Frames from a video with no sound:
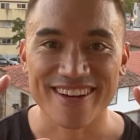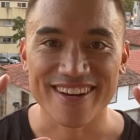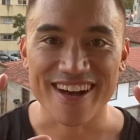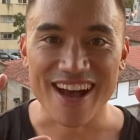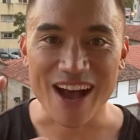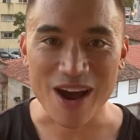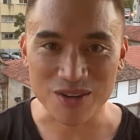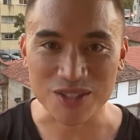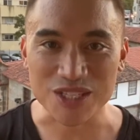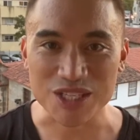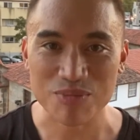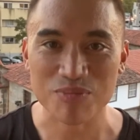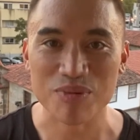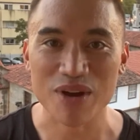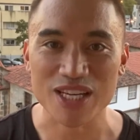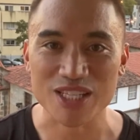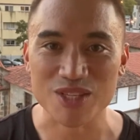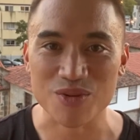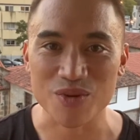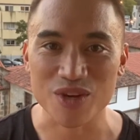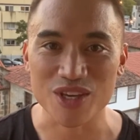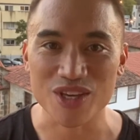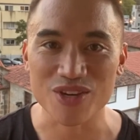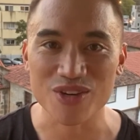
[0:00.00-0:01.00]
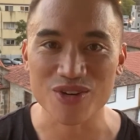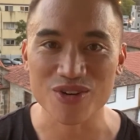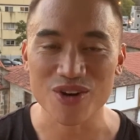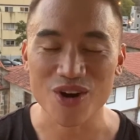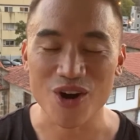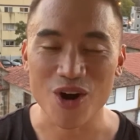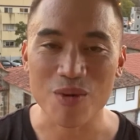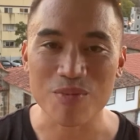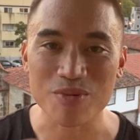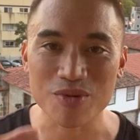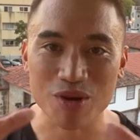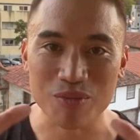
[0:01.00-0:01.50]
I was just present with you.
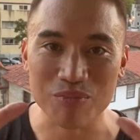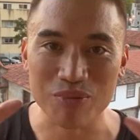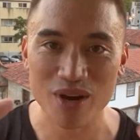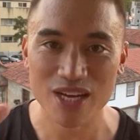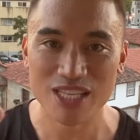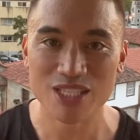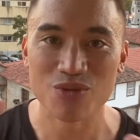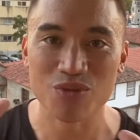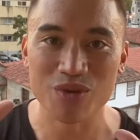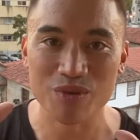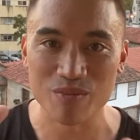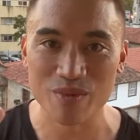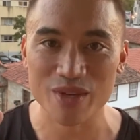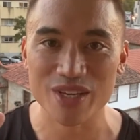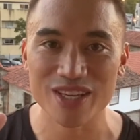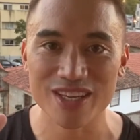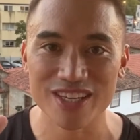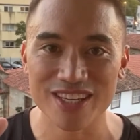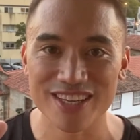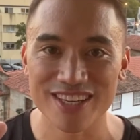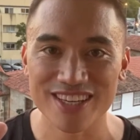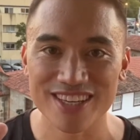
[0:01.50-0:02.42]
Hope you were present with me.